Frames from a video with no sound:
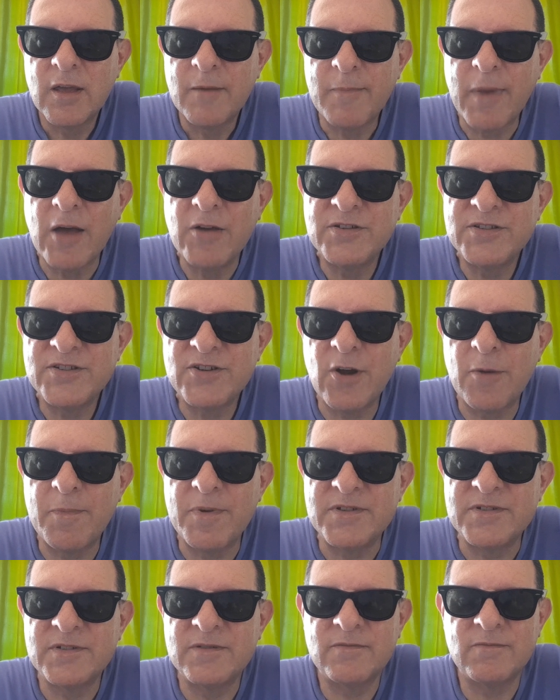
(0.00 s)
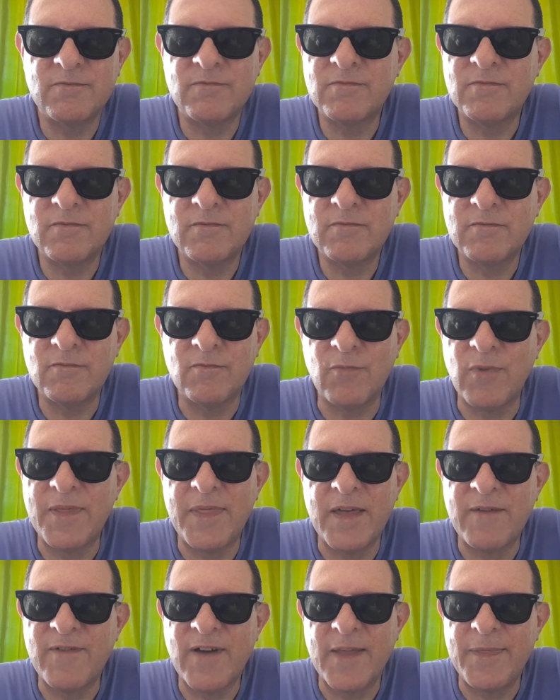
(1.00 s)
Post-op is when
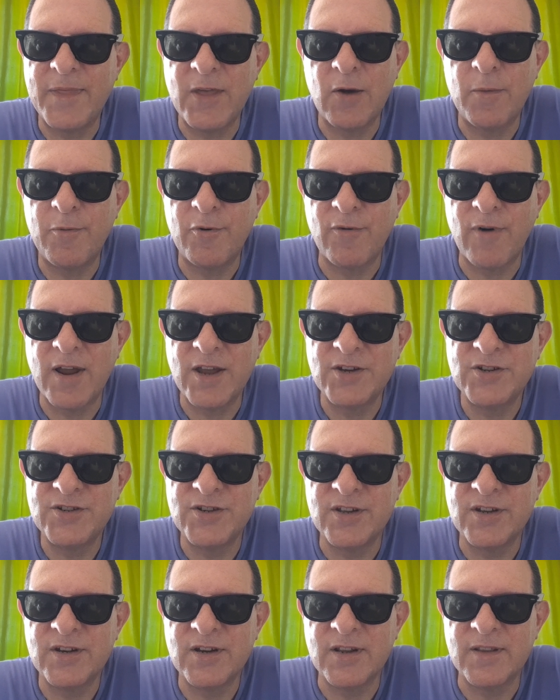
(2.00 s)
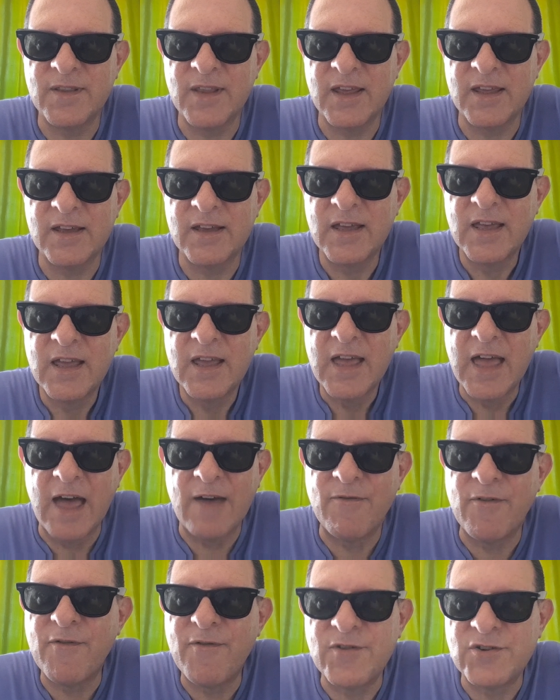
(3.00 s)
they've had the operation and they
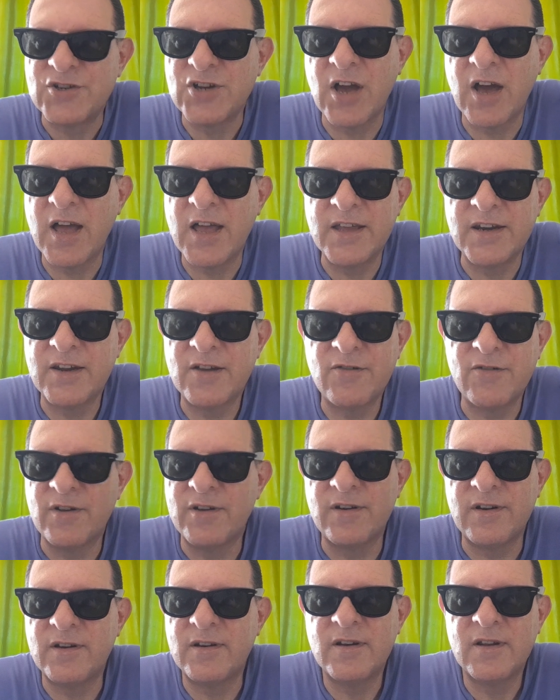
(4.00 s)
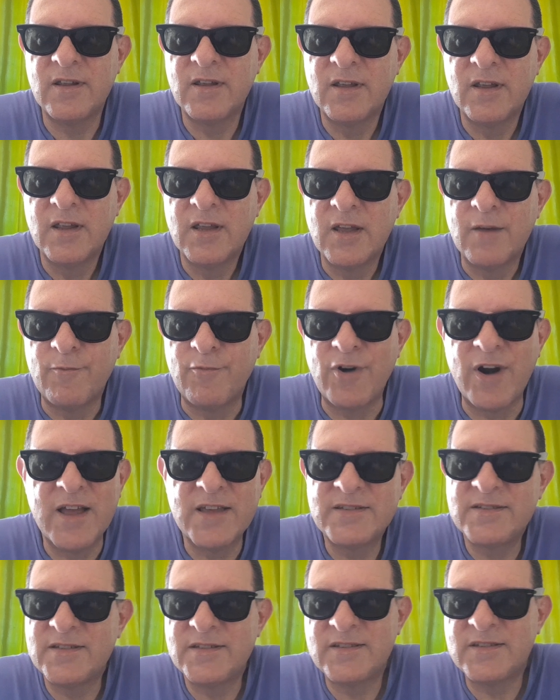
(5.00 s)
have a vagina and
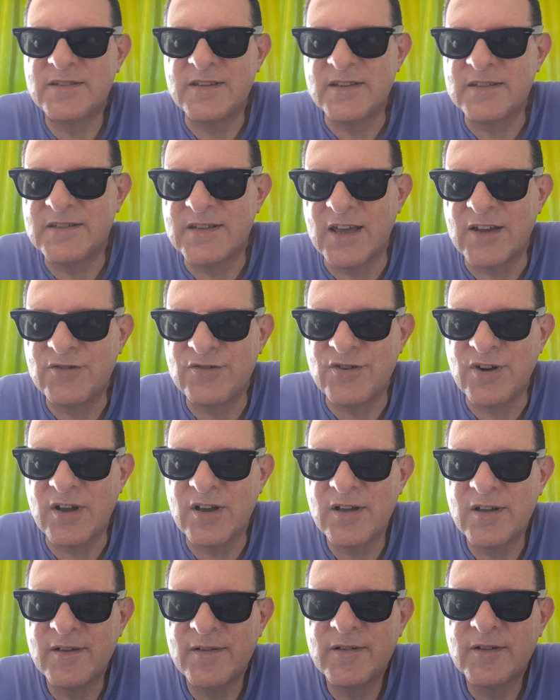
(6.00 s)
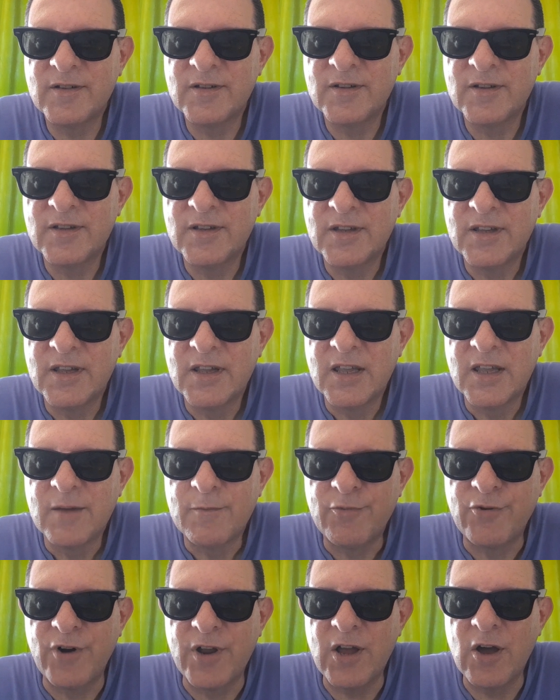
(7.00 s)
breasts, etc.
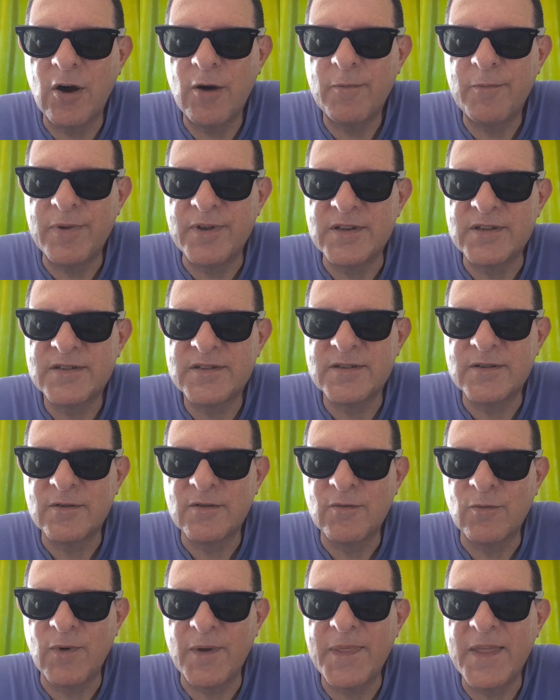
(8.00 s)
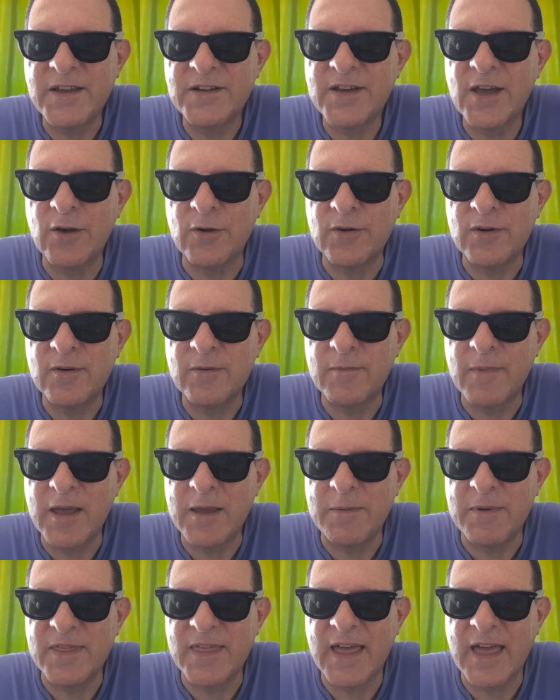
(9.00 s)
Pre-op is when they don't.
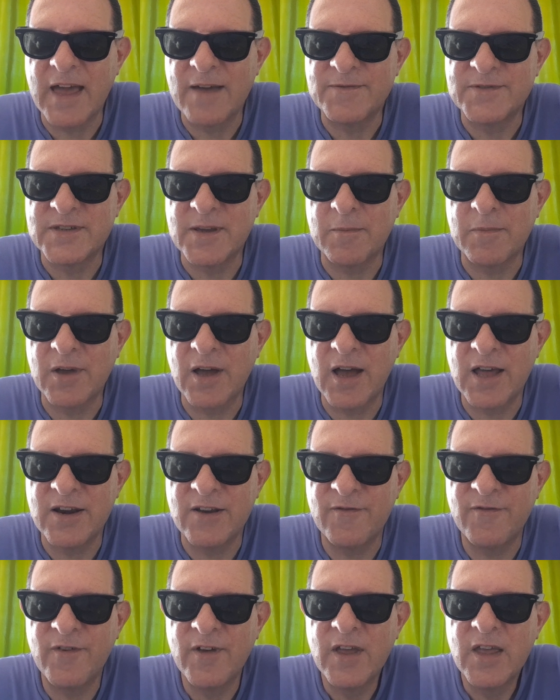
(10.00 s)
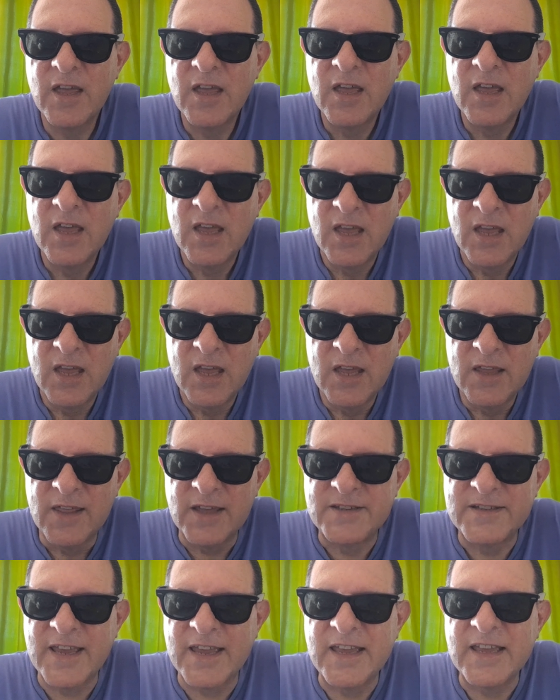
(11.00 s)
Maybe they have some kind of,
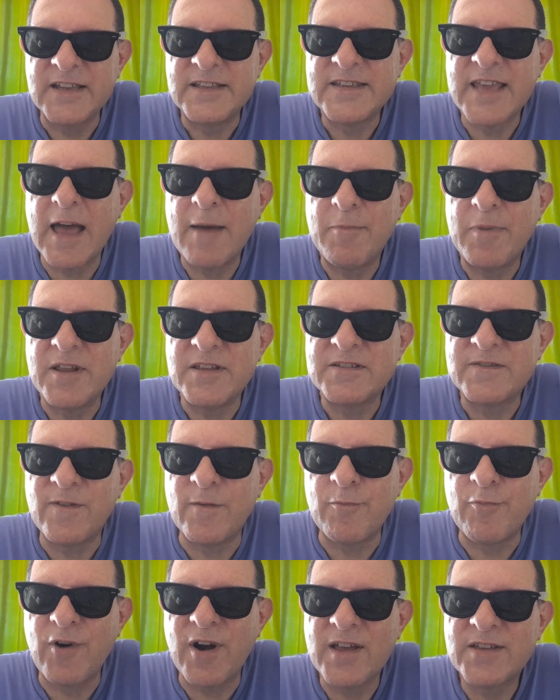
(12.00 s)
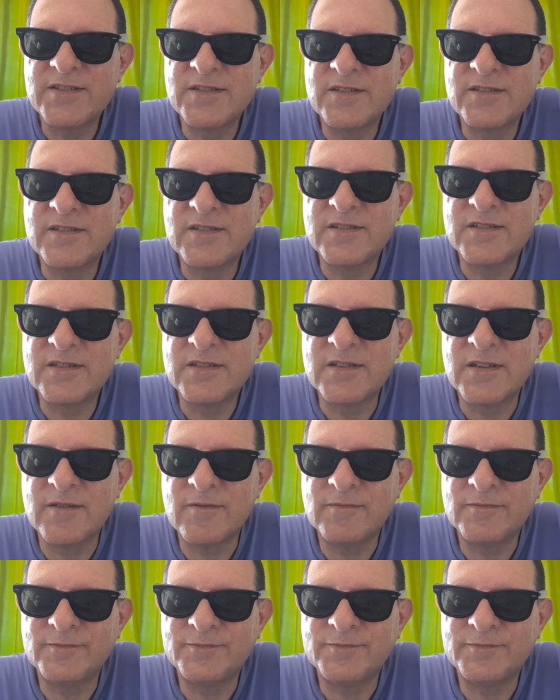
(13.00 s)
they're taking tablets for breasts.